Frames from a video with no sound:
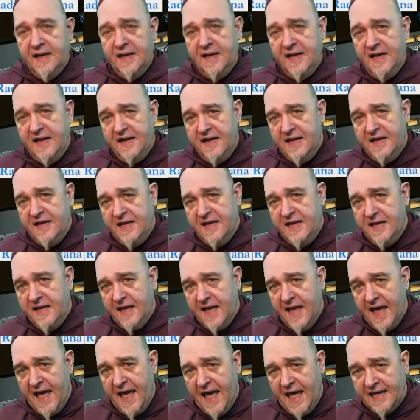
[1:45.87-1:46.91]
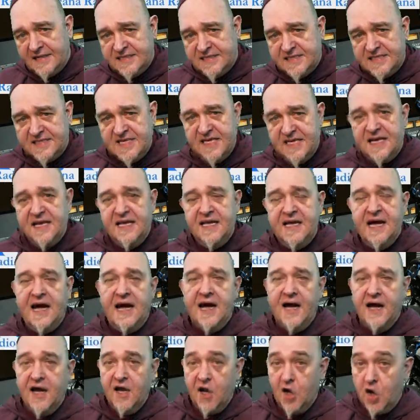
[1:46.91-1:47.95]
In the
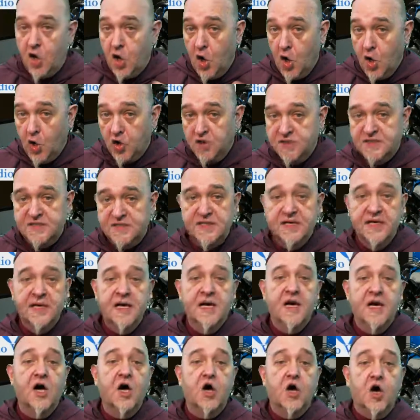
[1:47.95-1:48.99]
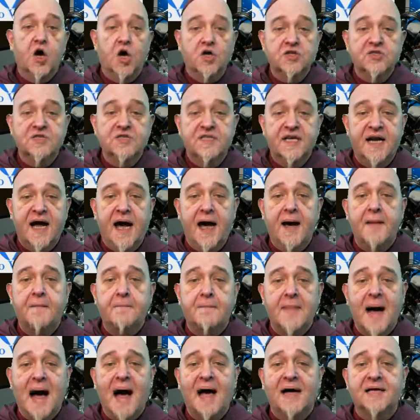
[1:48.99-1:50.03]
encyclical called Contra
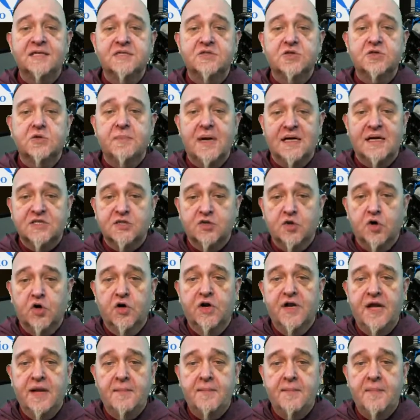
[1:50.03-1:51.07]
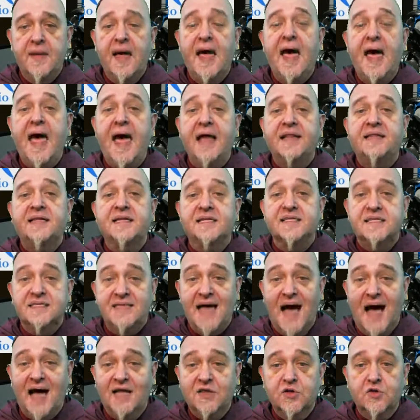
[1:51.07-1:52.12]
maso masonem et
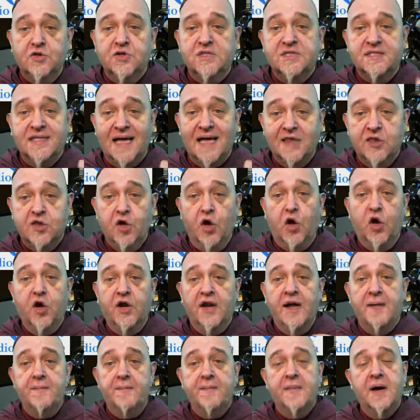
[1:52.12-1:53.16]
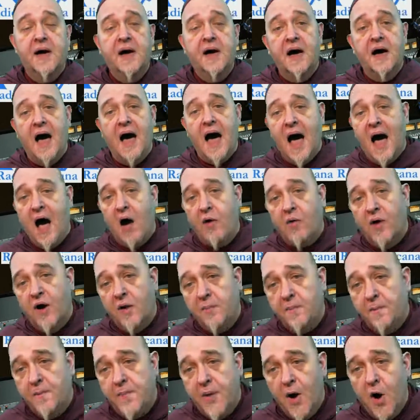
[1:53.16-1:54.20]
sado sadonem,
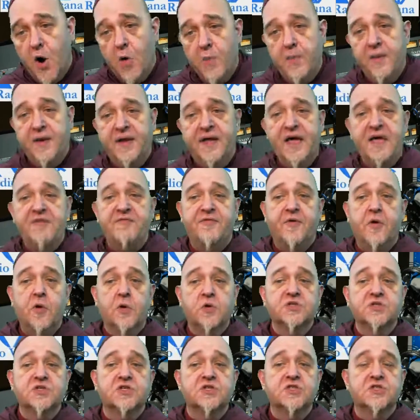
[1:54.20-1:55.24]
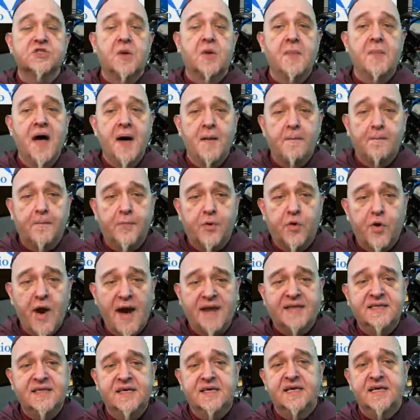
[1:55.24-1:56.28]
our Pope gave also some
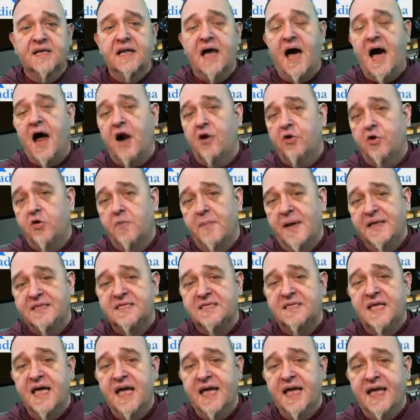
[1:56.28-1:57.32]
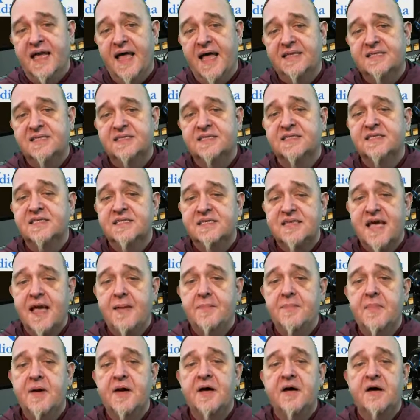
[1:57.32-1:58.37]
practical arguments against the
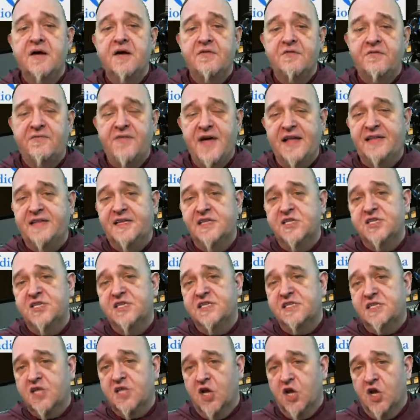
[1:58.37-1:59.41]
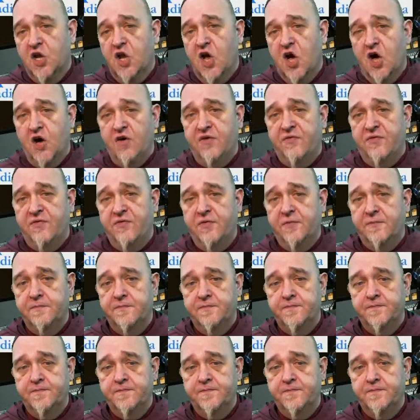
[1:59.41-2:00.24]
same fetishist love.